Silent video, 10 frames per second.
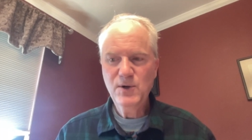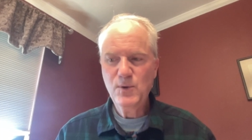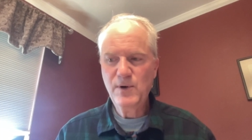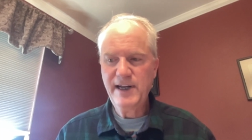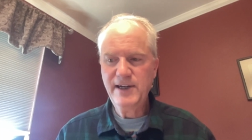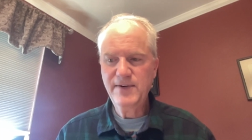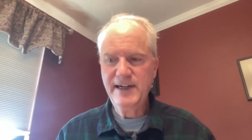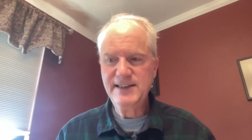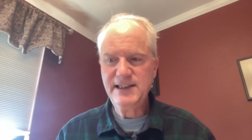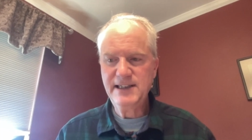or any
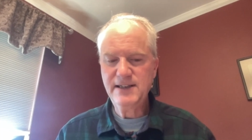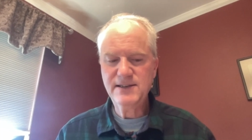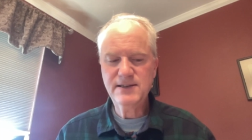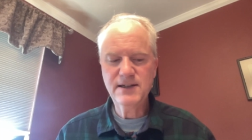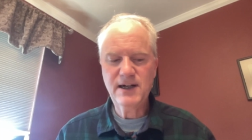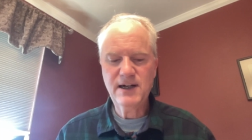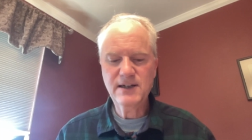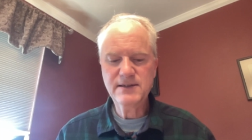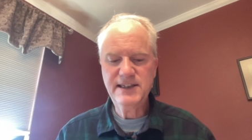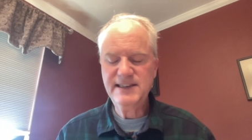great
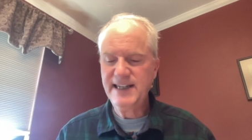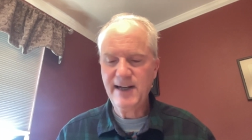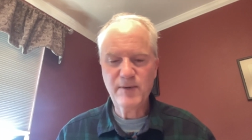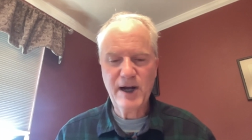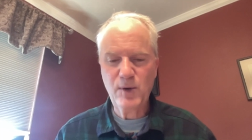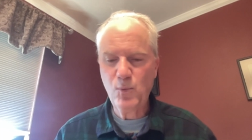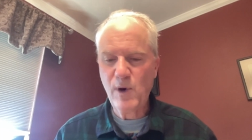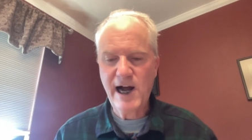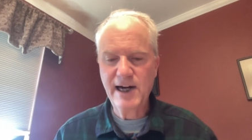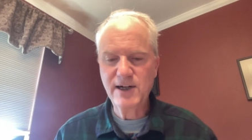detail about
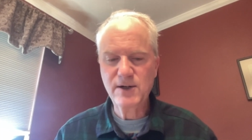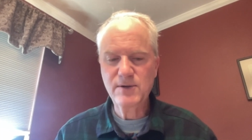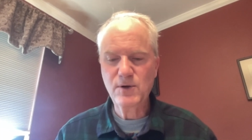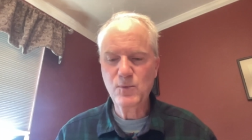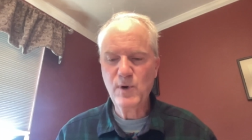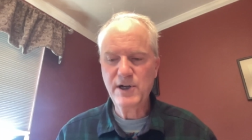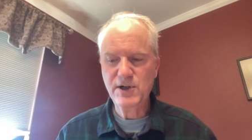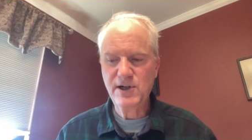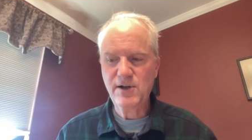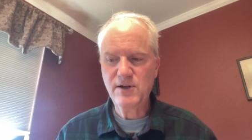why or what
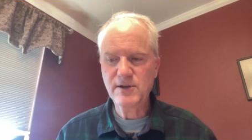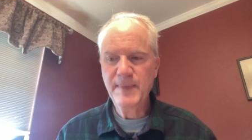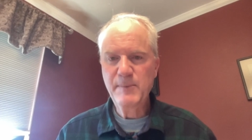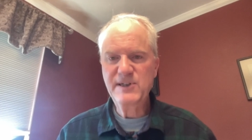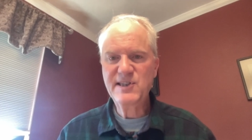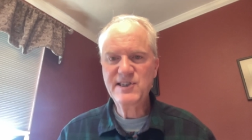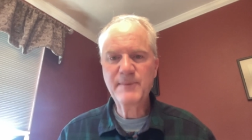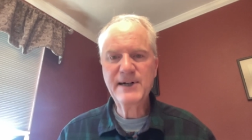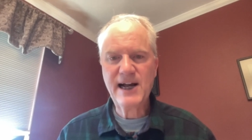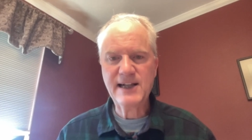you're calling, but just
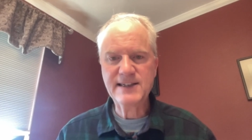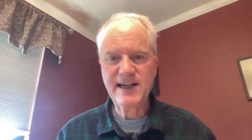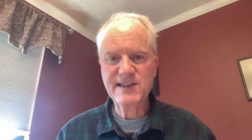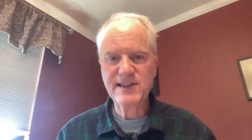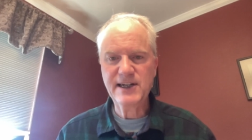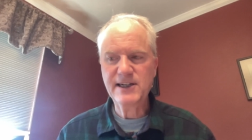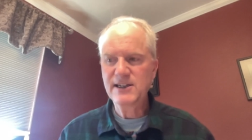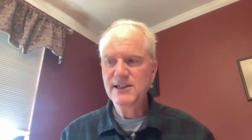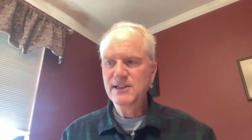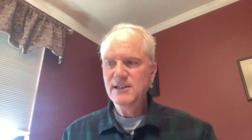some context.
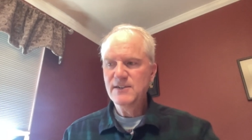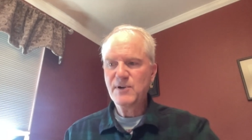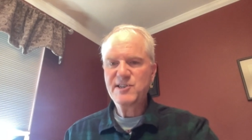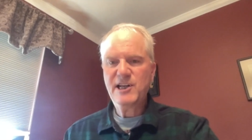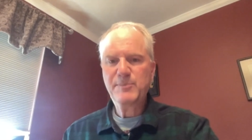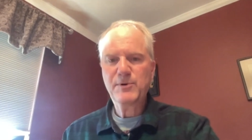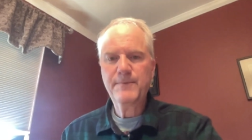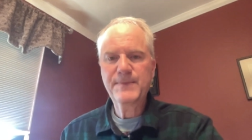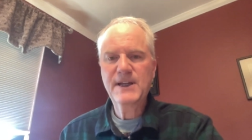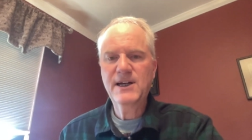Like, for
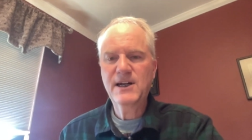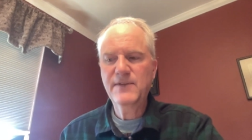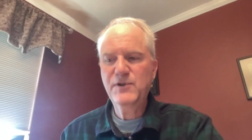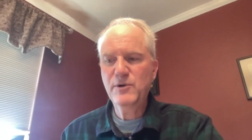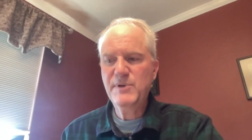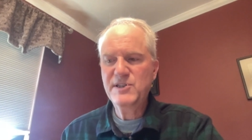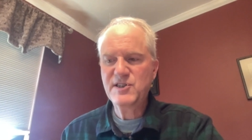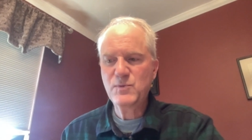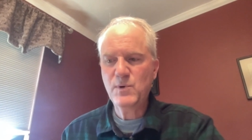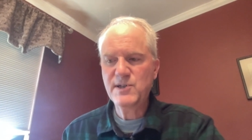example, if your
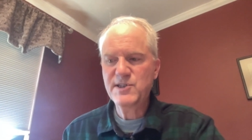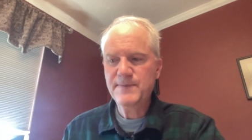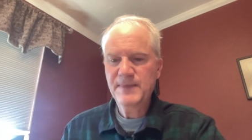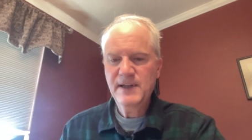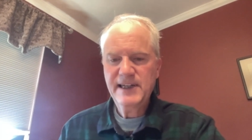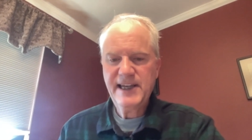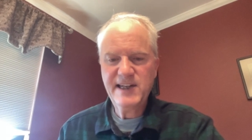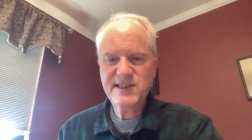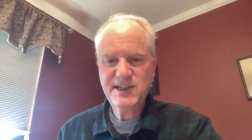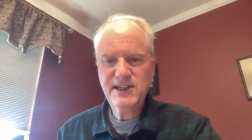business was
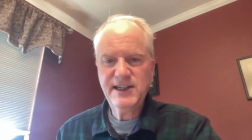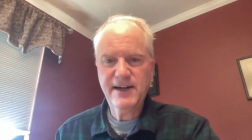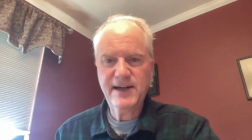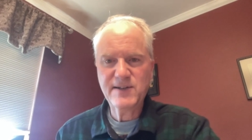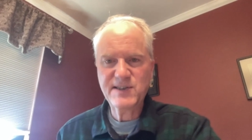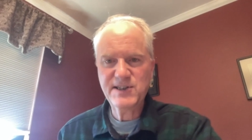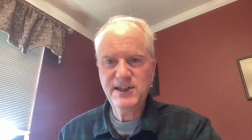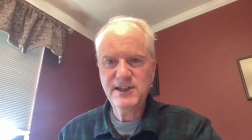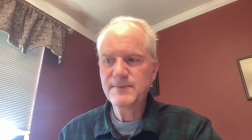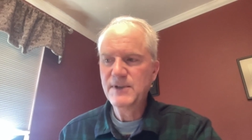KC
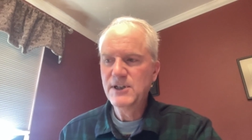LLC,